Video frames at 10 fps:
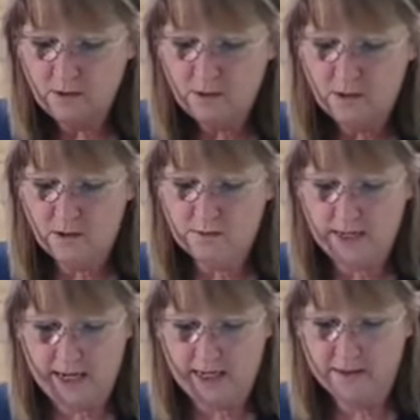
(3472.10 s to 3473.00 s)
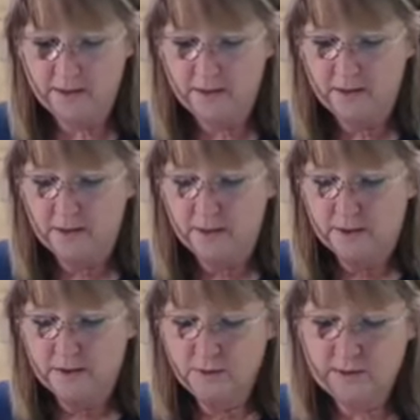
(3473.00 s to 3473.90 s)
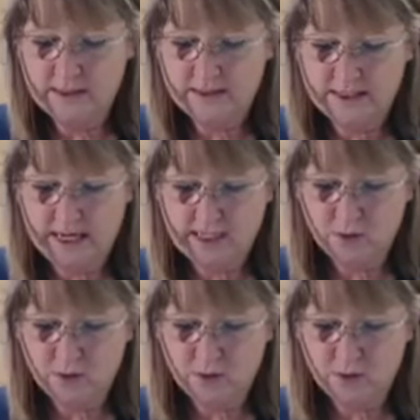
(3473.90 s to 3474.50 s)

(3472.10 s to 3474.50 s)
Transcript: Okay. Susan says,